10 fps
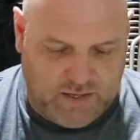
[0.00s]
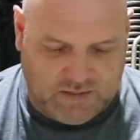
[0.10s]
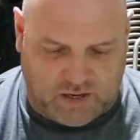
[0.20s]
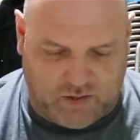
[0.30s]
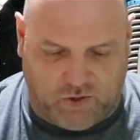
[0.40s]

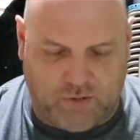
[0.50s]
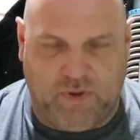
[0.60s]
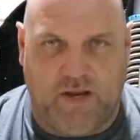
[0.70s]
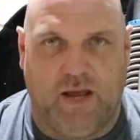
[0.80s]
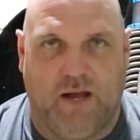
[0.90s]
So I got the
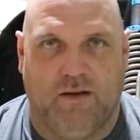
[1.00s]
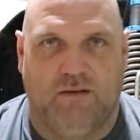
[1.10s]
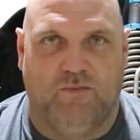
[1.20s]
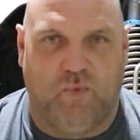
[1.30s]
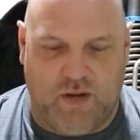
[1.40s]
pin out,
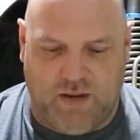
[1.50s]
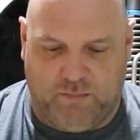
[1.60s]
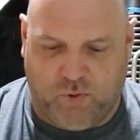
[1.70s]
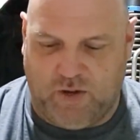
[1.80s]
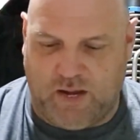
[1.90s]
went in,
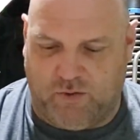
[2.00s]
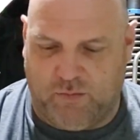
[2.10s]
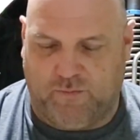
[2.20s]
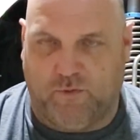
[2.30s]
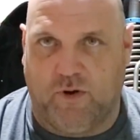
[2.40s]
put it out with
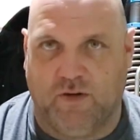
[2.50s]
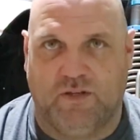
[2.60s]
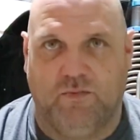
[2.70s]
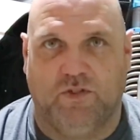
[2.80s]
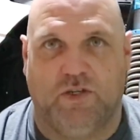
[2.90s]
my fire
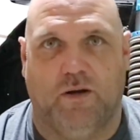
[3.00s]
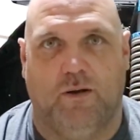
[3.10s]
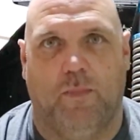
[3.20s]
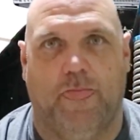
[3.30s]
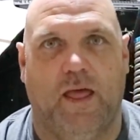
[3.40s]
extinguisher,
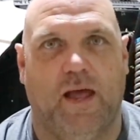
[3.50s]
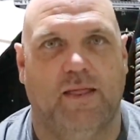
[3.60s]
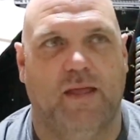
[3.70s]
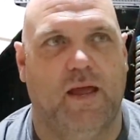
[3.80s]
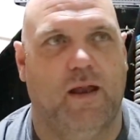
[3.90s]

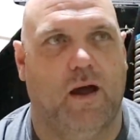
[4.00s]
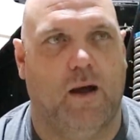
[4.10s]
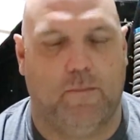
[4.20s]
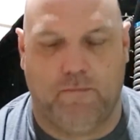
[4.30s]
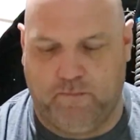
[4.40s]
and then
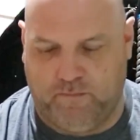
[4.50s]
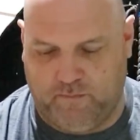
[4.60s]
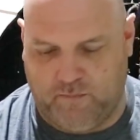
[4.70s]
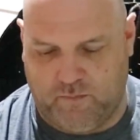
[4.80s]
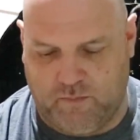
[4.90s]

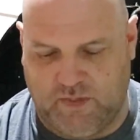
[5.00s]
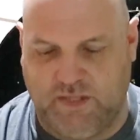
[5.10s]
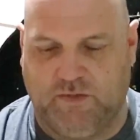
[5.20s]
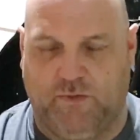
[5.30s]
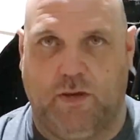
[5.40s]

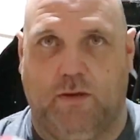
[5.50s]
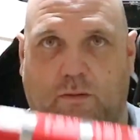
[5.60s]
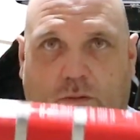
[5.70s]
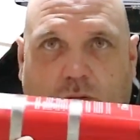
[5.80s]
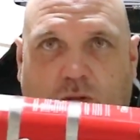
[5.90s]
this thing,
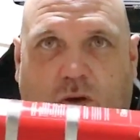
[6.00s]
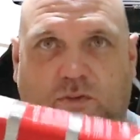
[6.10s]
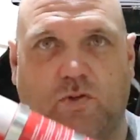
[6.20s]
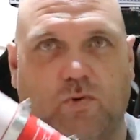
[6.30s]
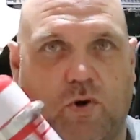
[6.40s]
I've
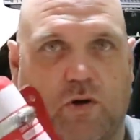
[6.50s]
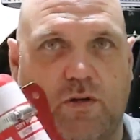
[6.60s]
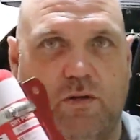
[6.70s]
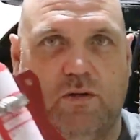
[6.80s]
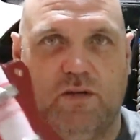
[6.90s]
still got
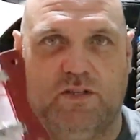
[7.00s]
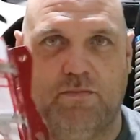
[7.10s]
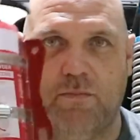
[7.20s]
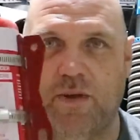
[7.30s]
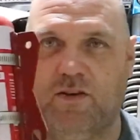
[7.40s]
it. It's a
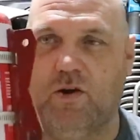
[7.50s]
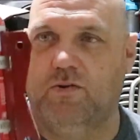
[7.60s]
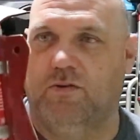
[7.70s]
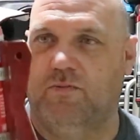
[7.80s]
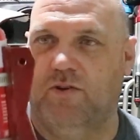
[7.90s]
memento
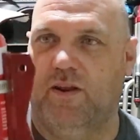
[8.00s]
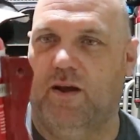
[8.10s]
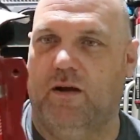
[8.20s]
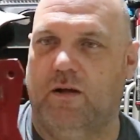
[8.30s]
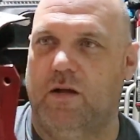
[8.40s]
to me
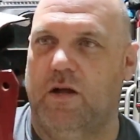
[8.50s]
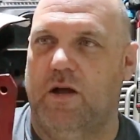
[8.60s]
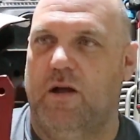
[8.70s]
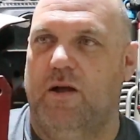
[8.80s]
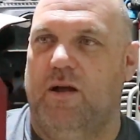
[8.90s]
now.
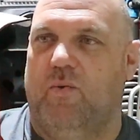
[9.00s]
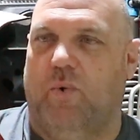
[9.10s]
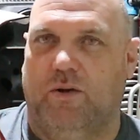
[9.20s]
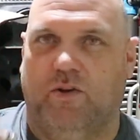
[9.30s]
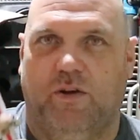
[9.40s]

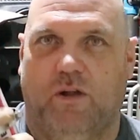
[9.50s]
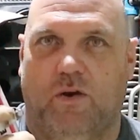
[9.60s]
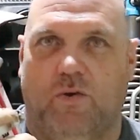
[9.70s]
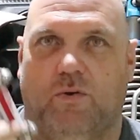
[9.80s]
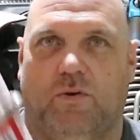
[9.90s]
1
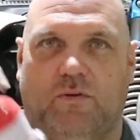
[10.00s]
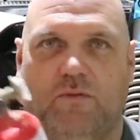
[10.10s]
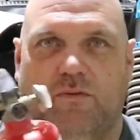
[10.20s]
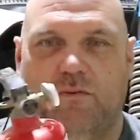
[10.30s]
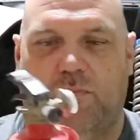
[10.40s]
kilo
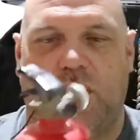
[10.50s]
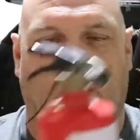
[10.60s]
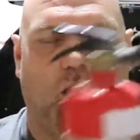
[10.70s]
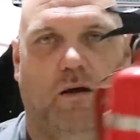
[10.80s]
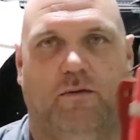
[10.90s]

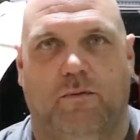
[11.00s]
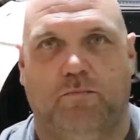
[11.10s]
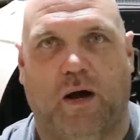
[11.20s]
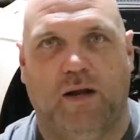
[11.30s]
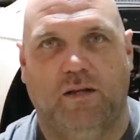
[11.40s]
powder from
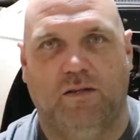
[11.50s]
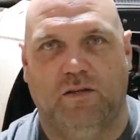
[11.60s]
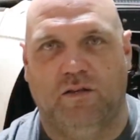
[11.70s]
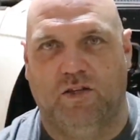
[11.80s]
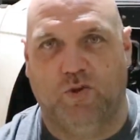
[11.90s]

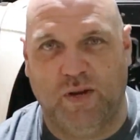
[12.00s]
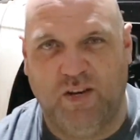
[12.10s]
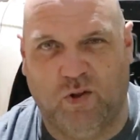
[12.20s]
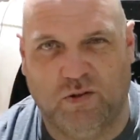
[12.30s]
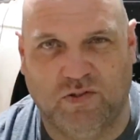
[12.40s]
Bunnings,
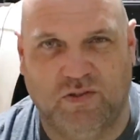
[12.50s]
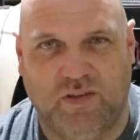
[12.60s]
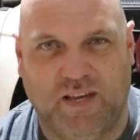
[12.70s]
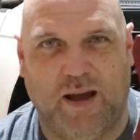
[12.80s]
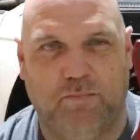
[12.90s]
$20.
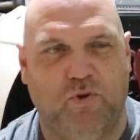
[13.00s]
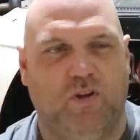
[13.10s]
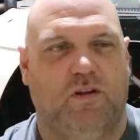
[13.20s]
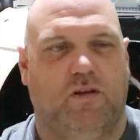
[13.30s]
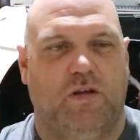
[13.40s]
You can't beat it.